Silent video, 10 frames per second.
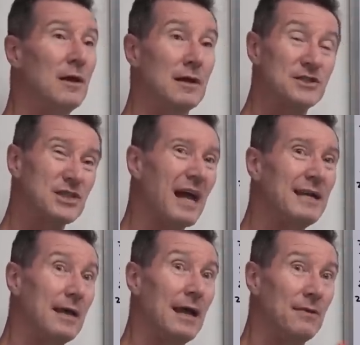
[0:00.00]

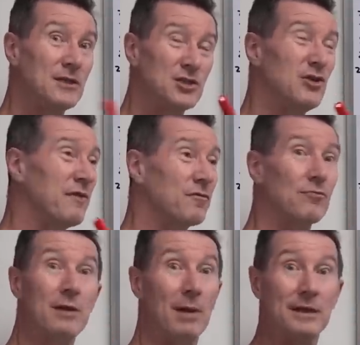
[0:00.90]
state, and there's two different
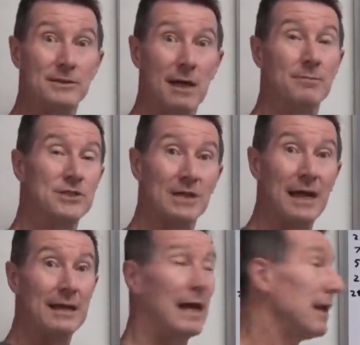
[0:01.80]
rebates,
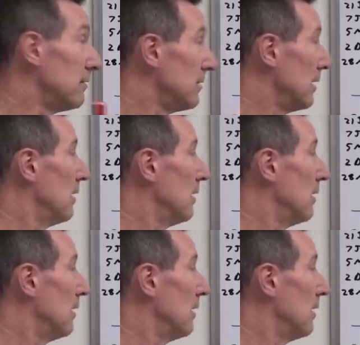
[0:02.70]
state and